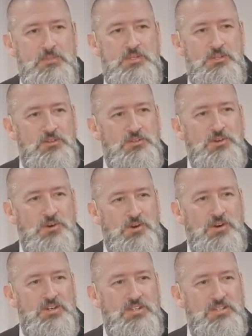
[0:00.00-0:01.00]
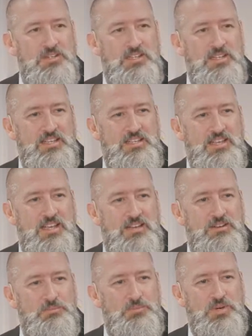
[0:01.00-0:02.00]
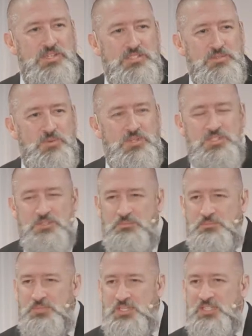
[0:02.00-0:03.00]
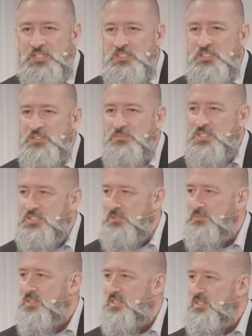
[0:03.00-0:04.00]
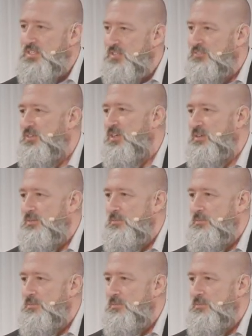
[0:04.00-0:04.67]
You know their heart. And that praise and worship begins to be something different.